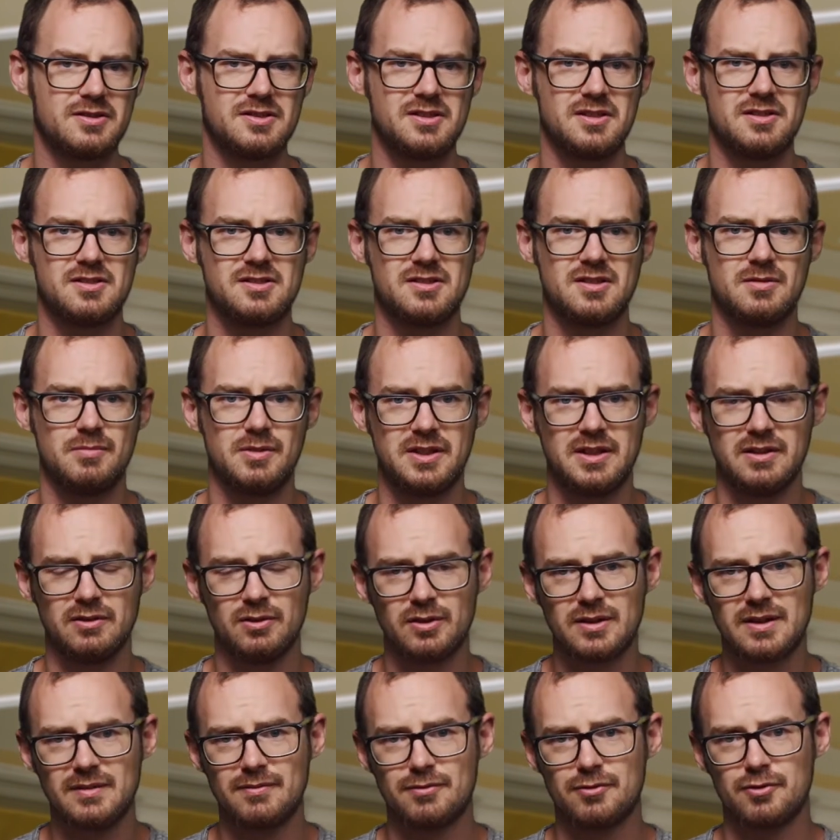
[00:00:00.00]
system and you're
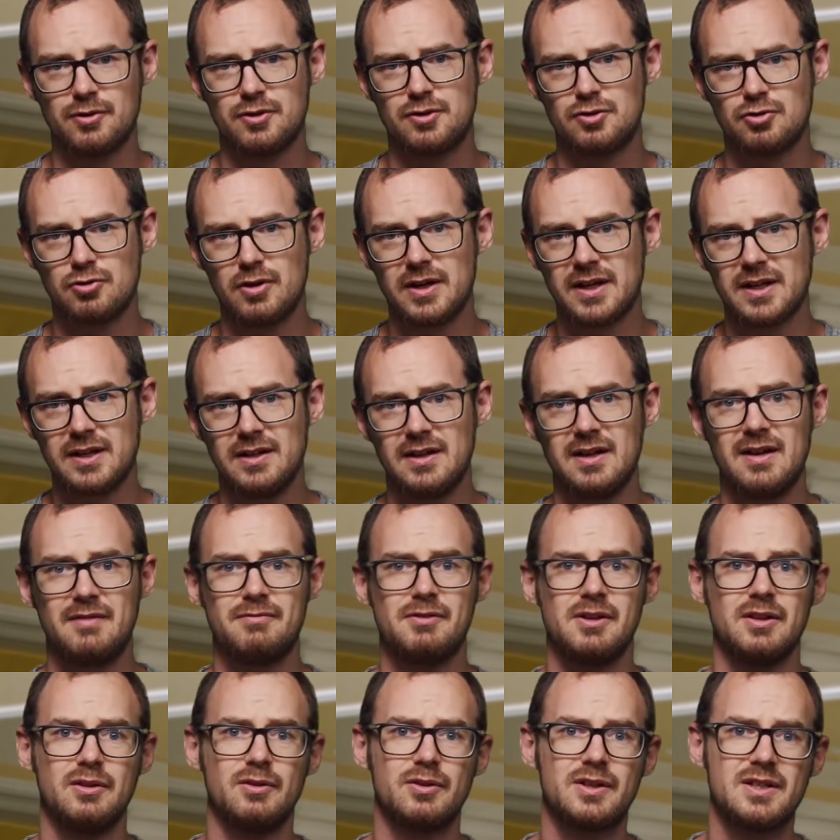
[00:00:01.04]
looking for a trigger,
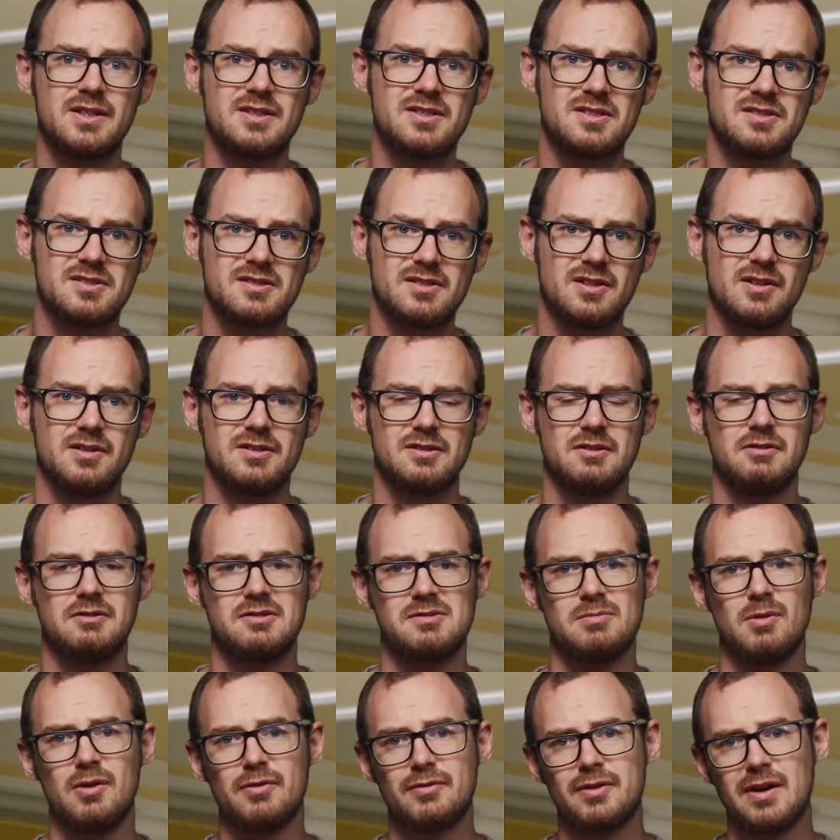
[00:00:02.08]
if you're looking to start doing
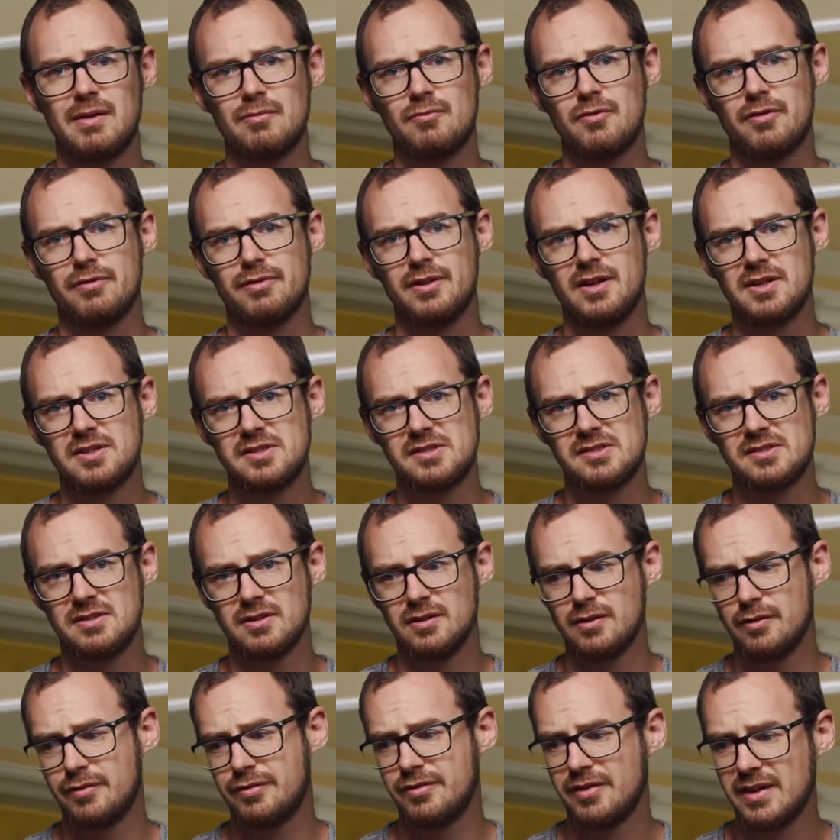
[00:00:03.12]
some off-camera flash
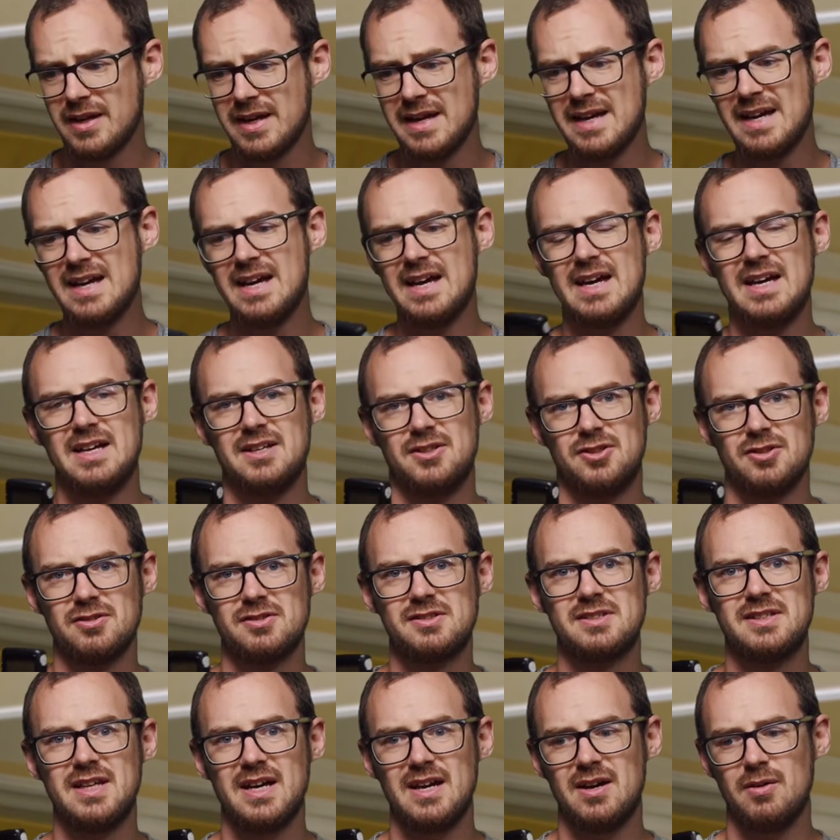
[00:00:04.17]
stuff,
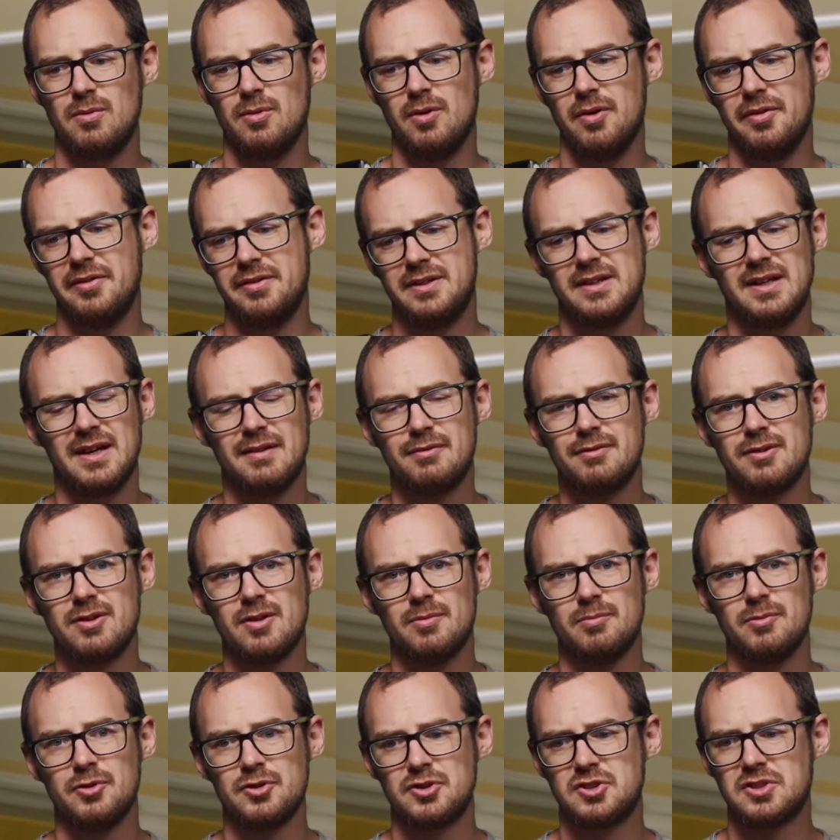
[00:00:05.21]
just get one. You haven't
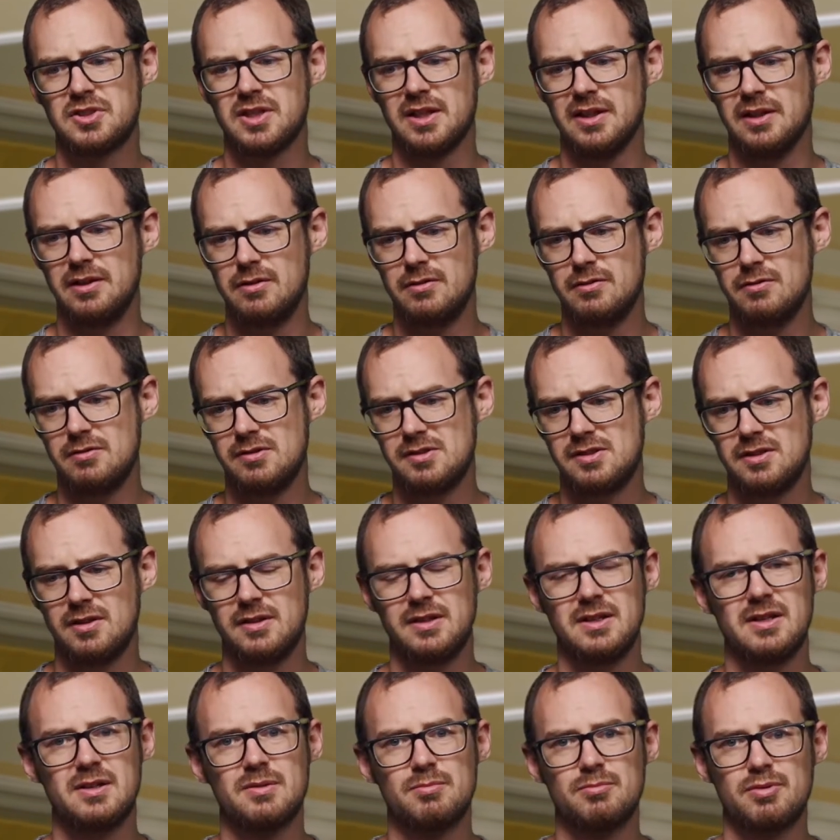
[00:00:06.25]
got much to lose.
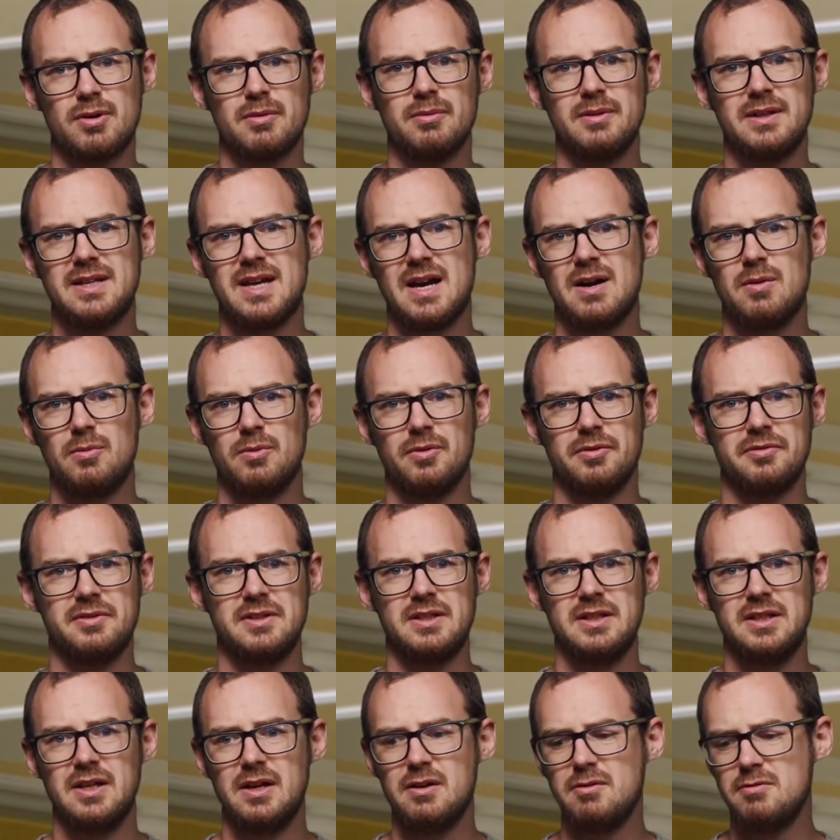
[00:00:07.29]
You can probably get
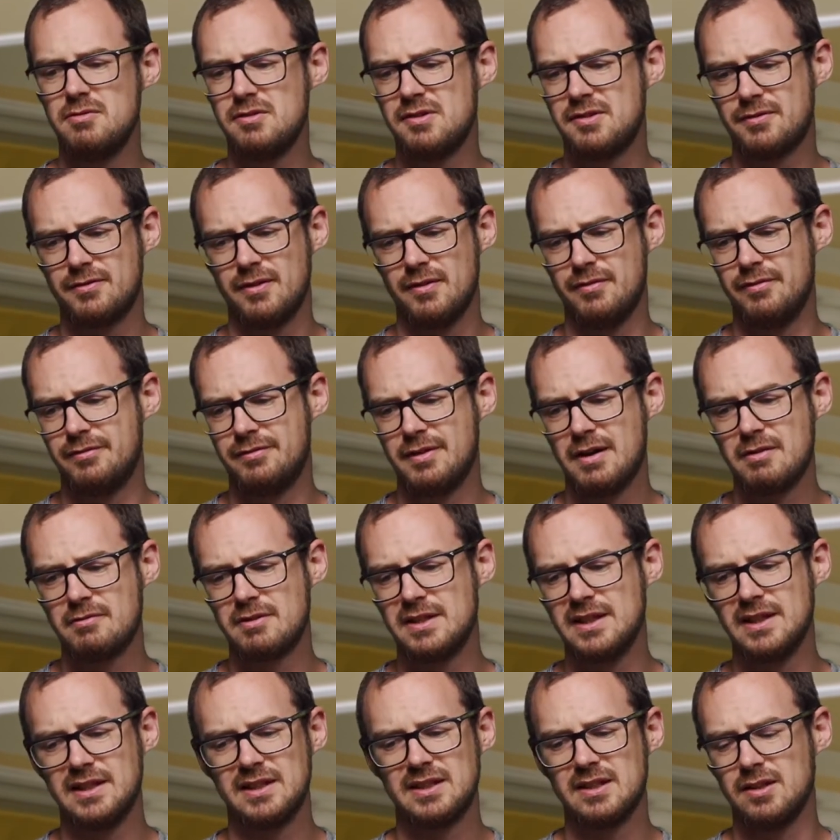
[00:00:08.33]
one used for
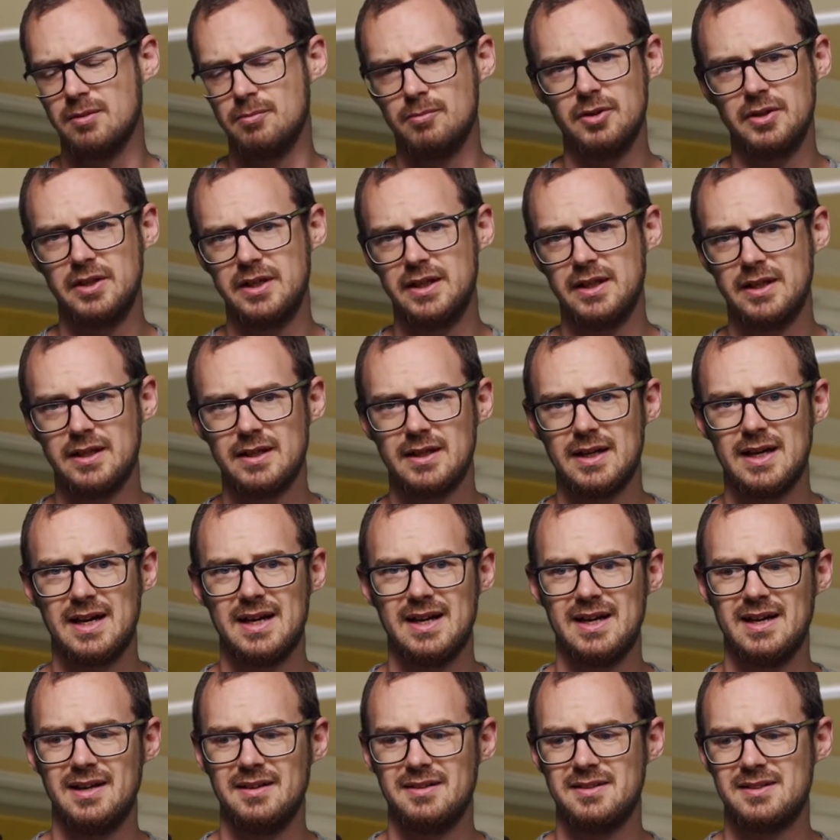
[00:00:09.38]
very little money,
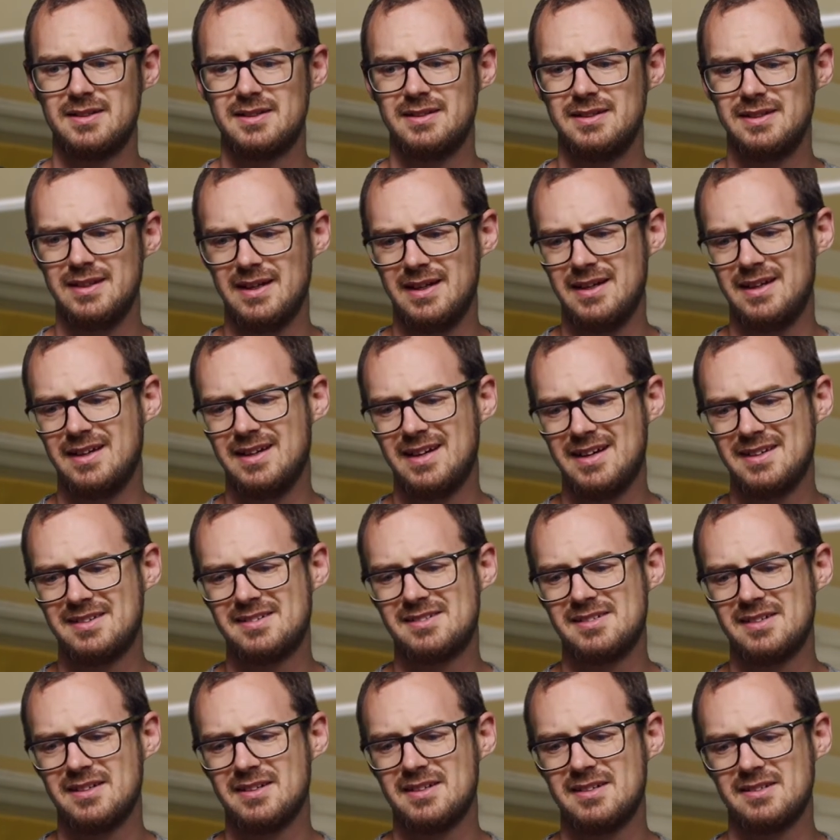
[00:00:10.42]
and yeah, I'd
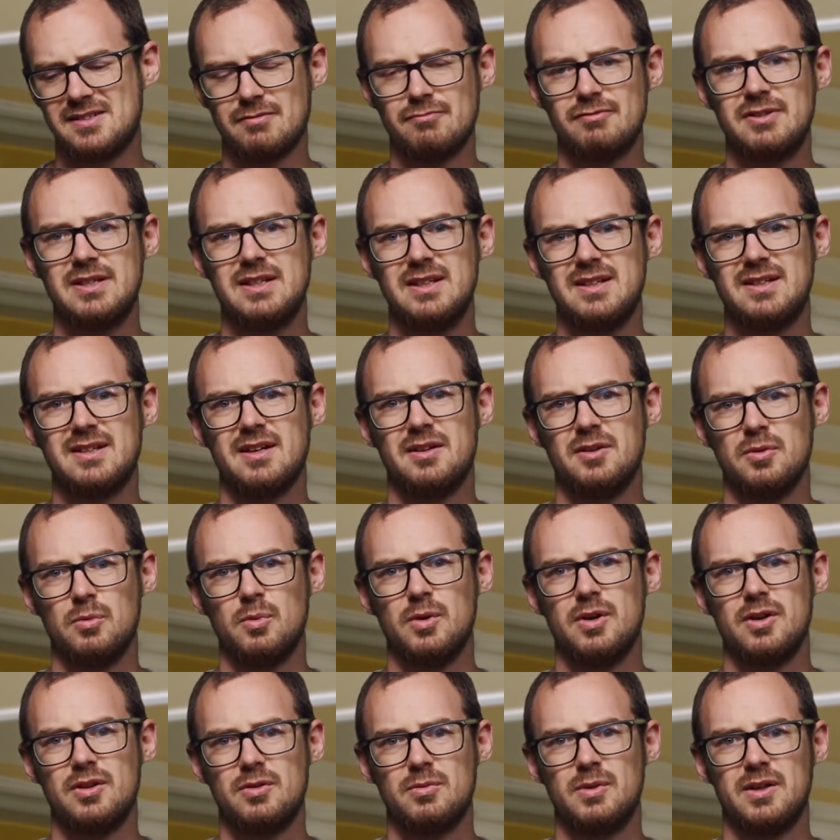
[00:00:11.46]
say it's a really kind of
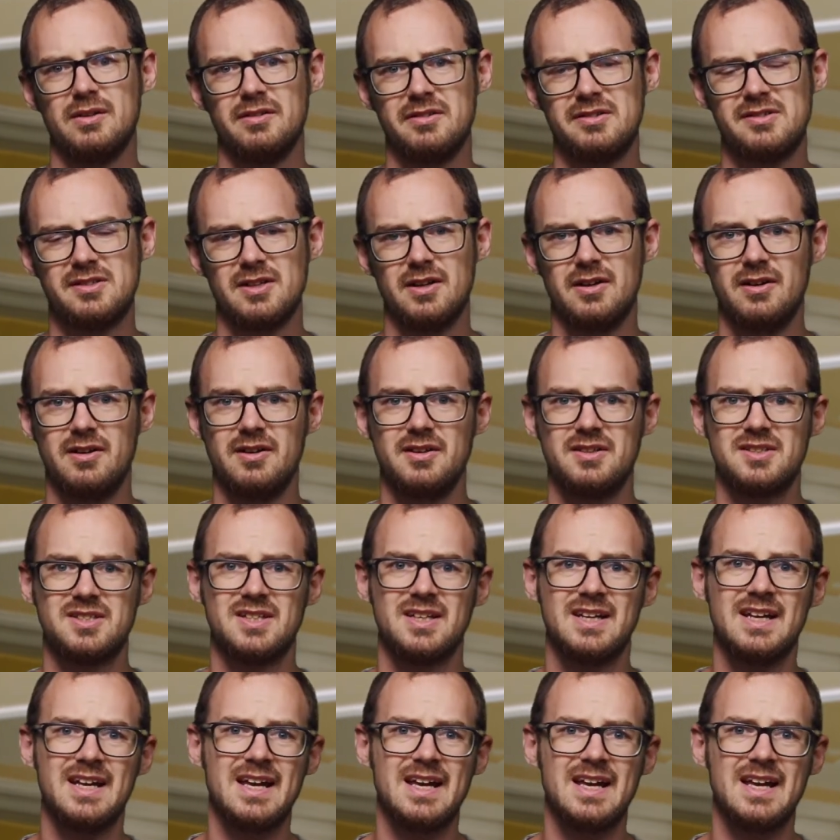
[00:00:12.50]
worthwhile start.